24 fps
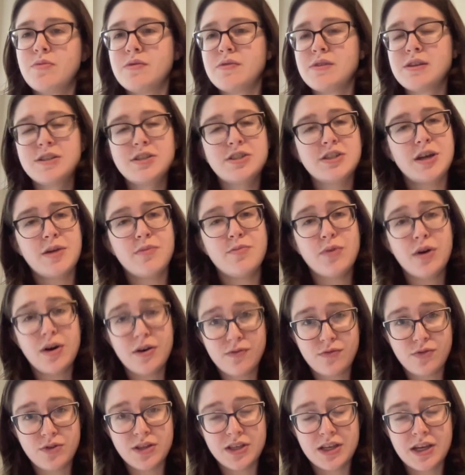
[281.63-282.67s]
which I
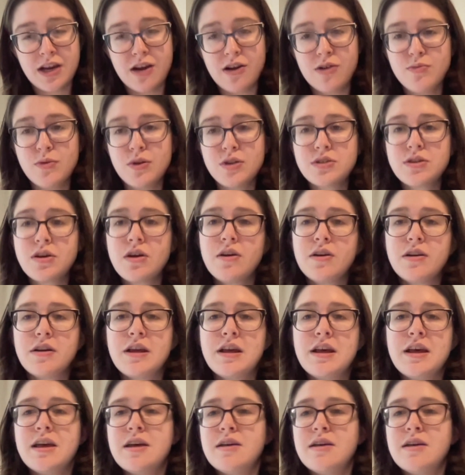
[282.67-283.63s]
bought for the caramel tart,